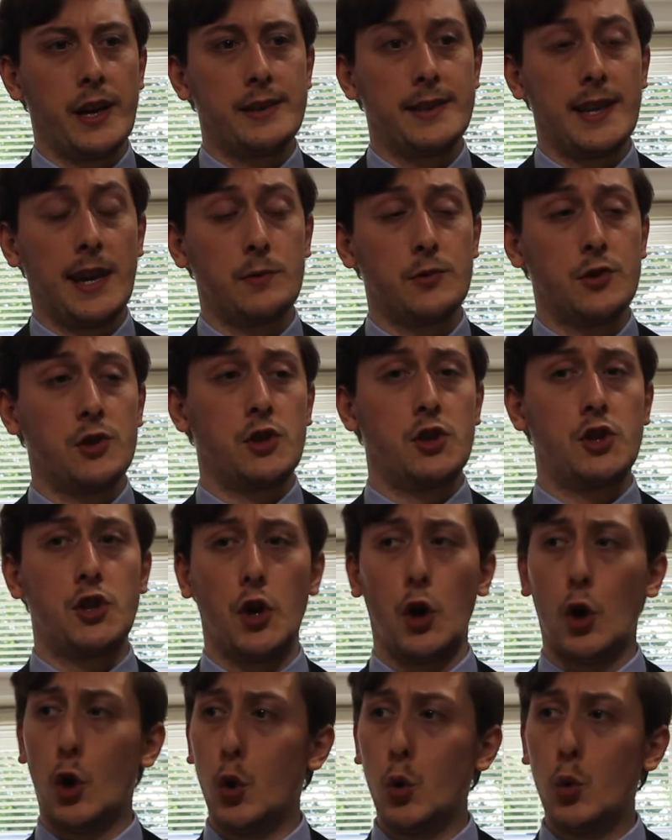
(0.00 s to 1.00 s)
it down to
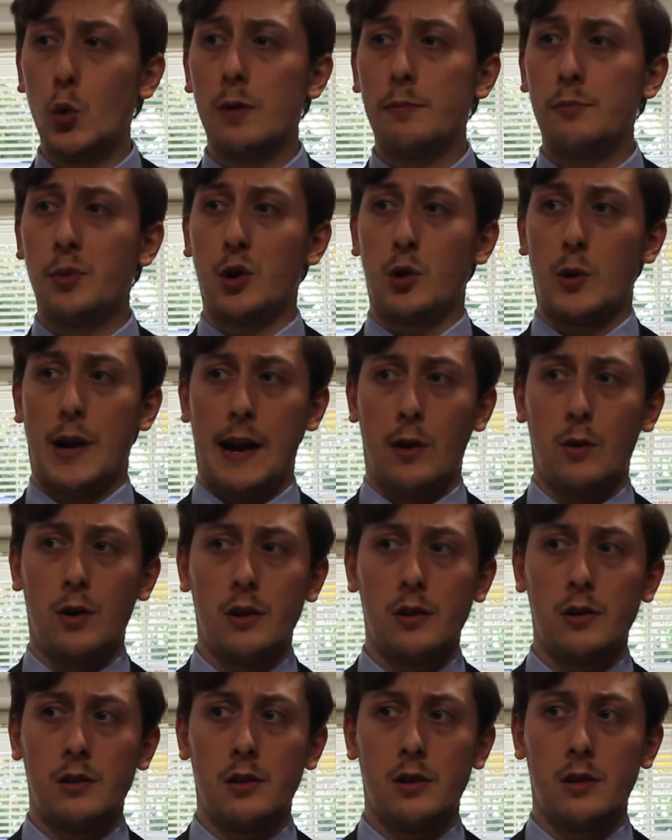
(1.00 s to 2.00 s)
two per
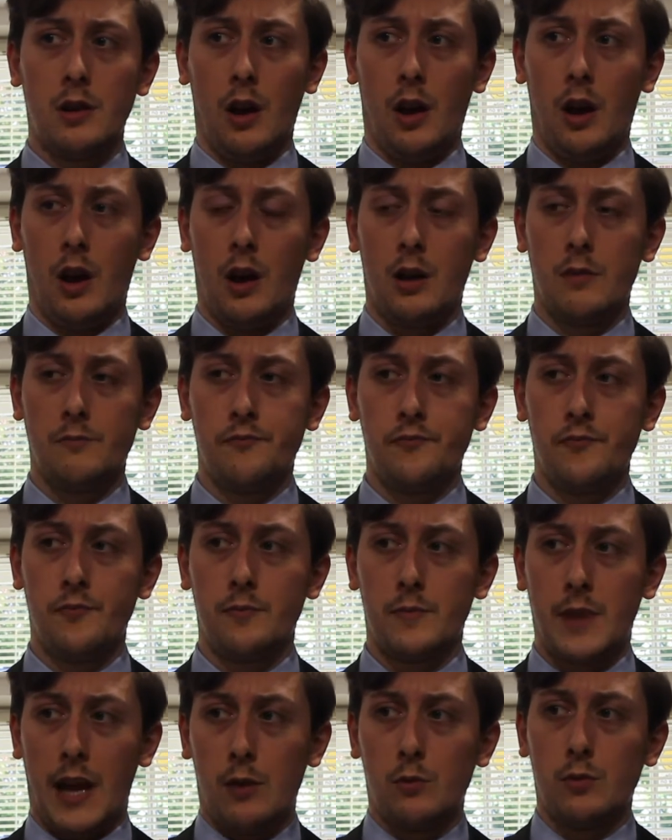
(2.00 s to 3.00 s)
hour, um,
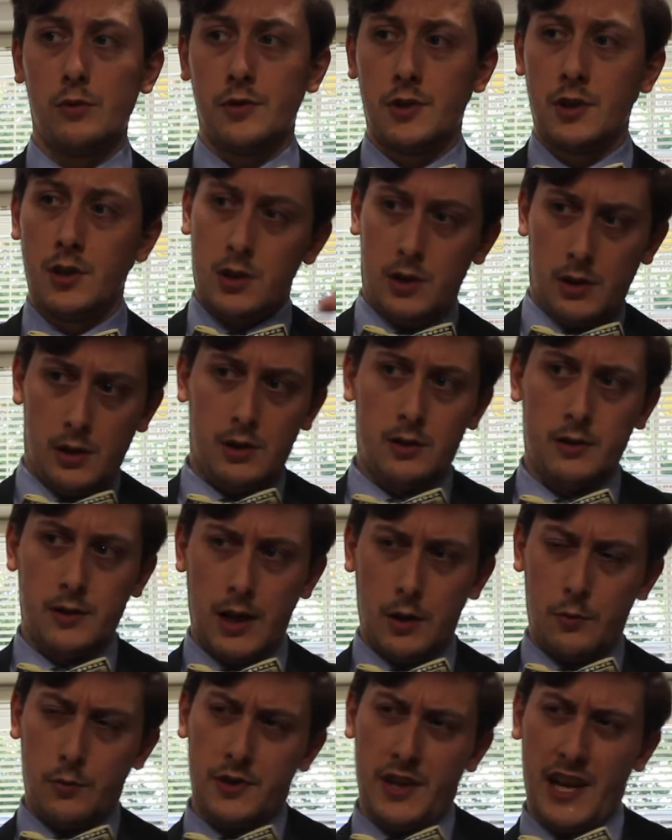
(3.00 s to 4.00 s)
that would
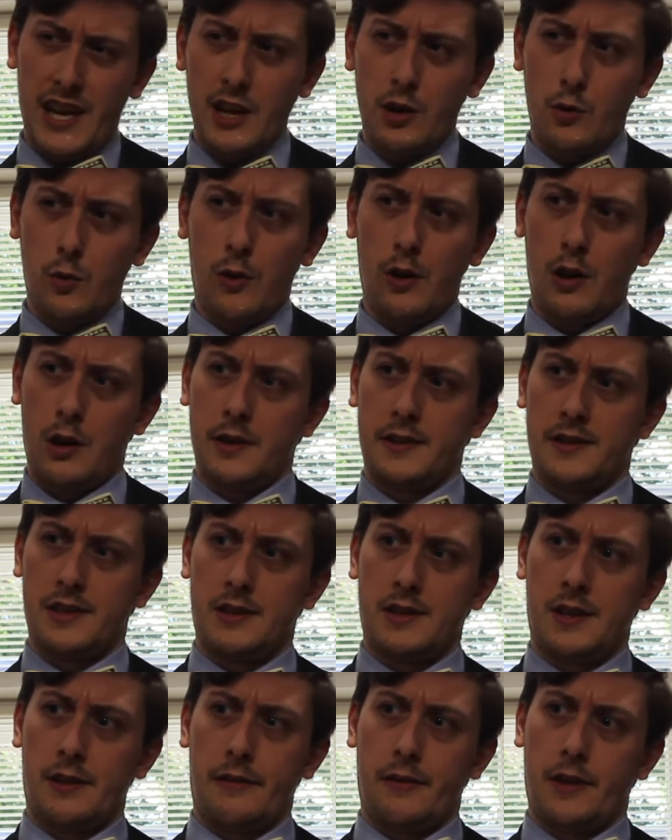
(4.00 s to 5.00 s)
that would equalise
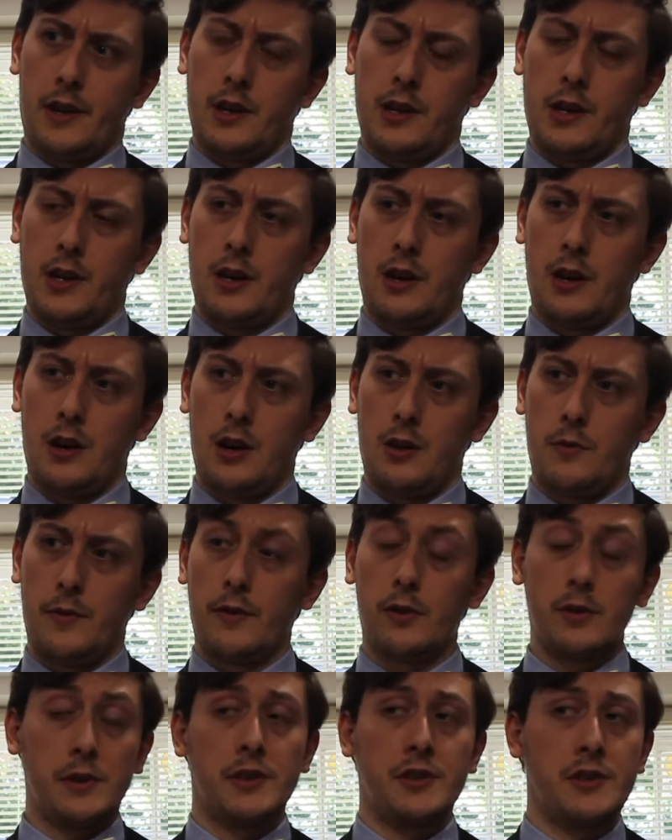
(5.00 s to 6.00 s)
it, I think. Uh, we've
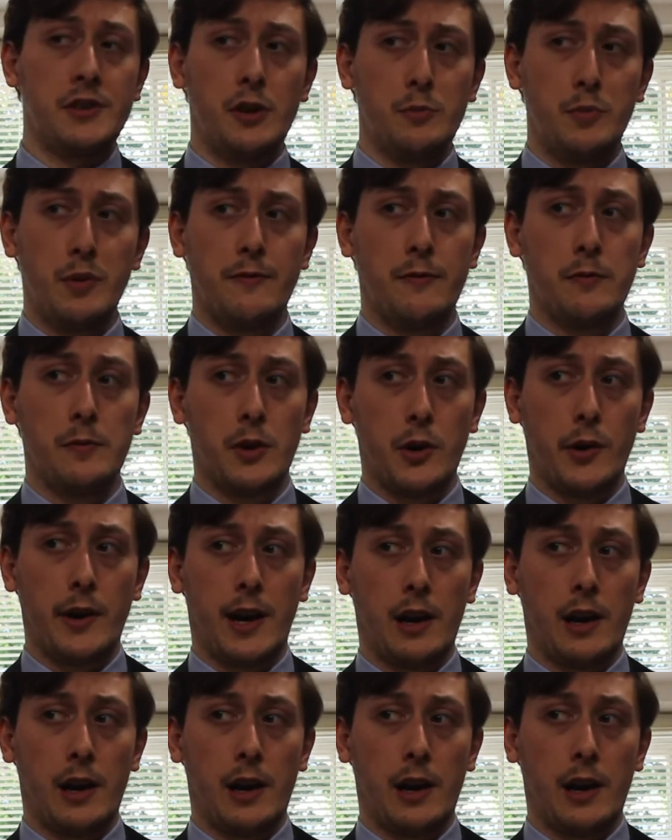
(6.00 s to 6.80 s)
got to deter people from going